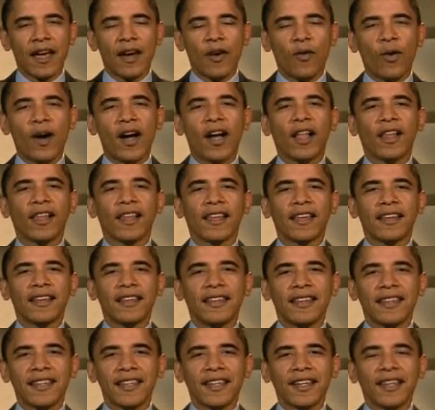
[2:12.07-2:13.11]
Well,
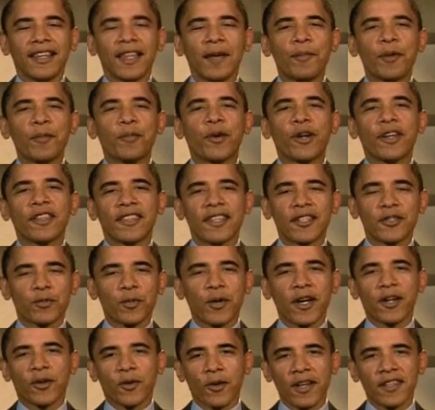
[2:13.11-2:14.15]
let me put it this
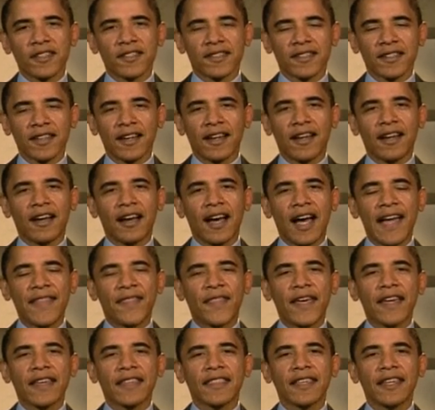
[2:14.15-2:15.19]
way, Chris. I
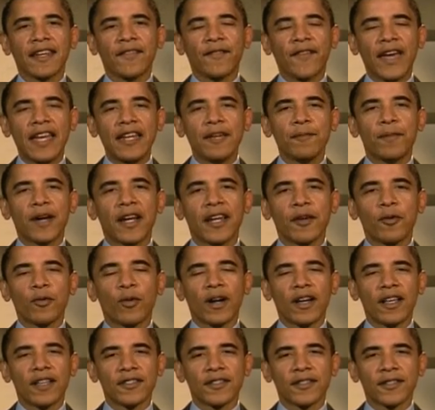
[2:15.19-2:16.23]
think that if anybody
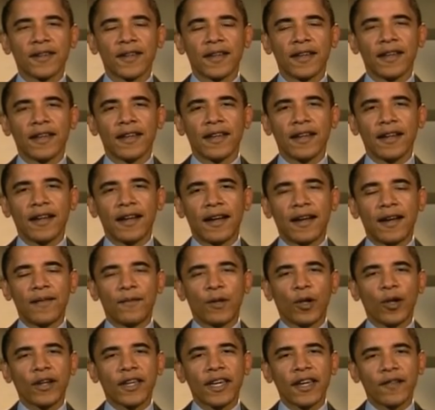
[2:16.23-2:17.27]
was
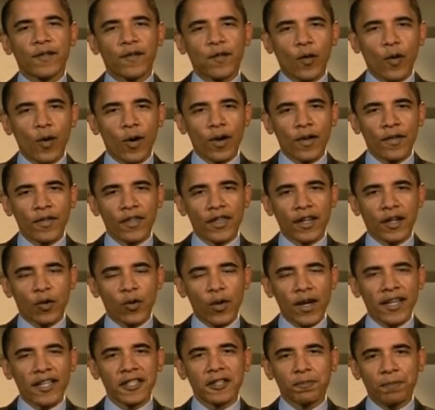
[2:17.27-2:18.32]
looking for the
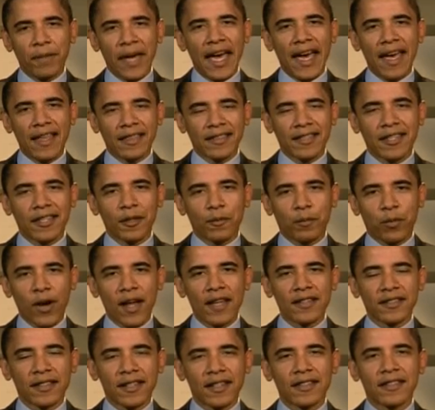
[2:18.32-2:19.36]
quickest path to the
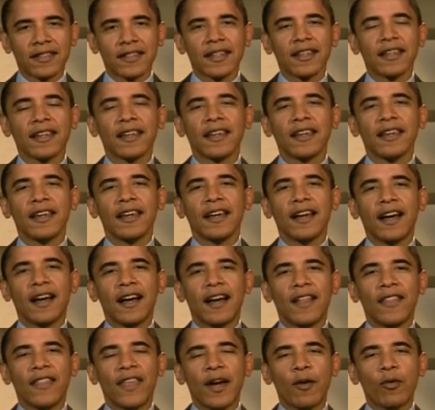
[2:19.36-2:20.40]
presidency,
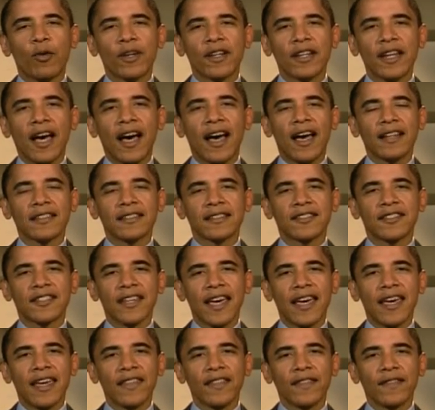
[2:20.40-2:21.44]
they would not
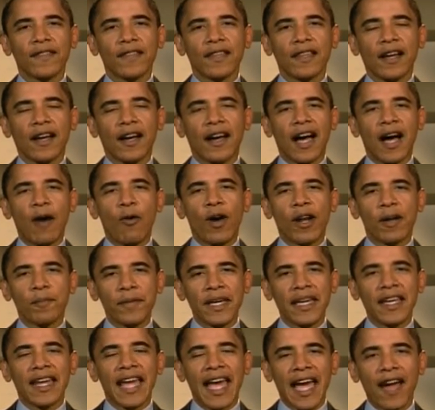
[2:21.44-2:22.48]
say, I want to
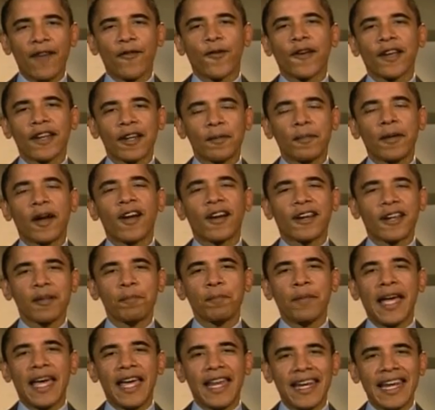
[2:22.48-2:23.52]
be an
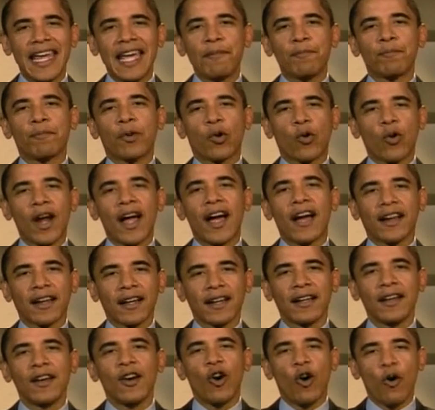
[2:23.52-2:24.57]
African-American man named Barack
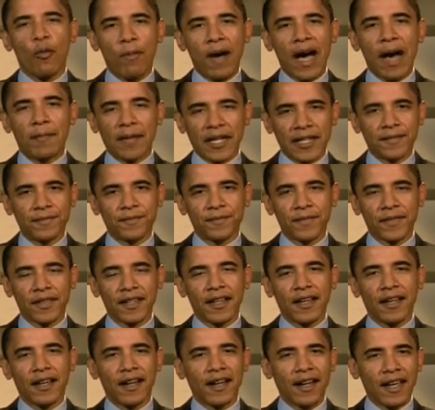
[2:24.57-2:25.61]
Obama.
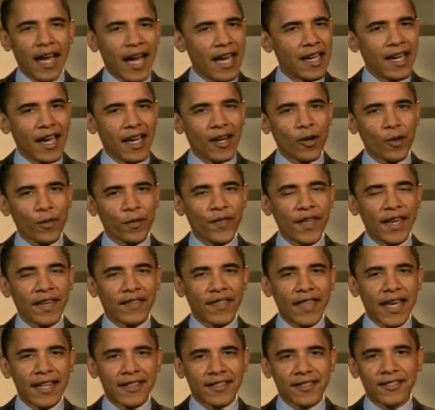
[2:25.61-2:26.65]
I don't think
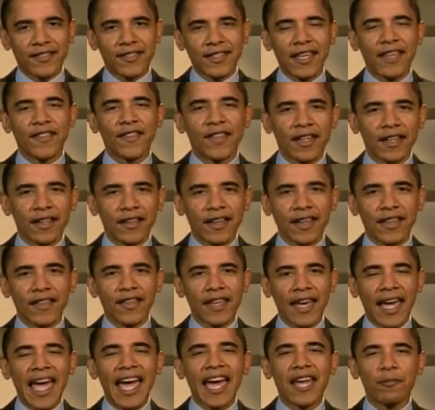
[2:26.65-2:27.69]
that's in
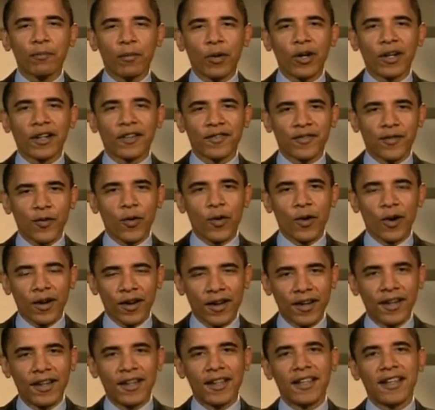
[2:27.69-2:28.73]
the handbook
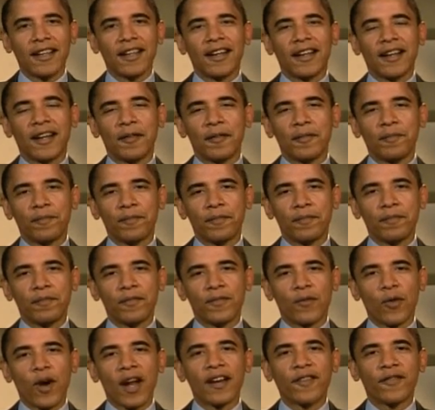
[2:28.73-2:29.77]
for
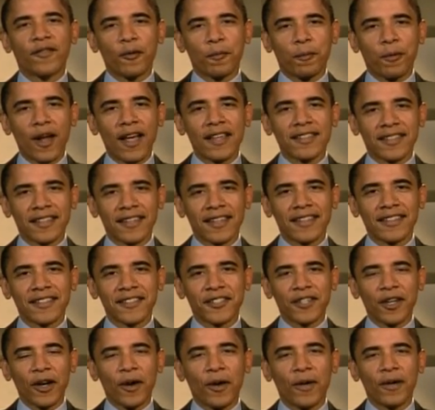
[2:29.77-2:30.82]
running for president.
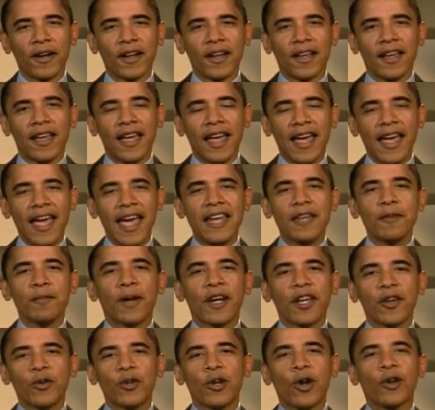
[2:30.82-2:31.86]
So
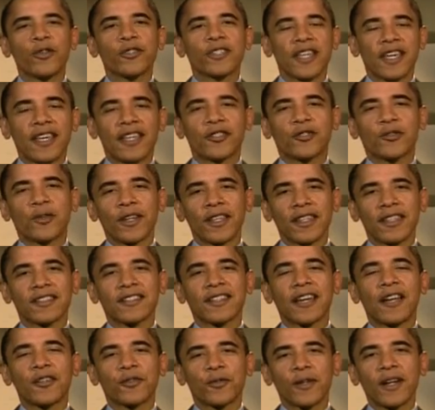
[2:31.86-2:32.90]
anybody who knows the history of this
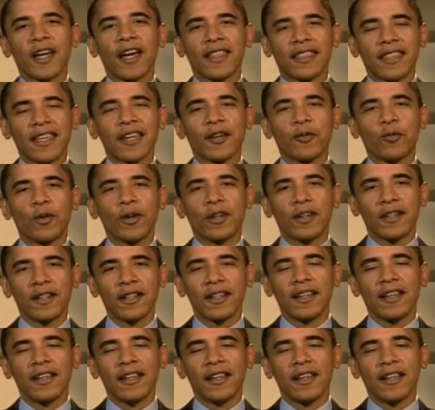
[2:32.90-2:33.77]
country, I think, would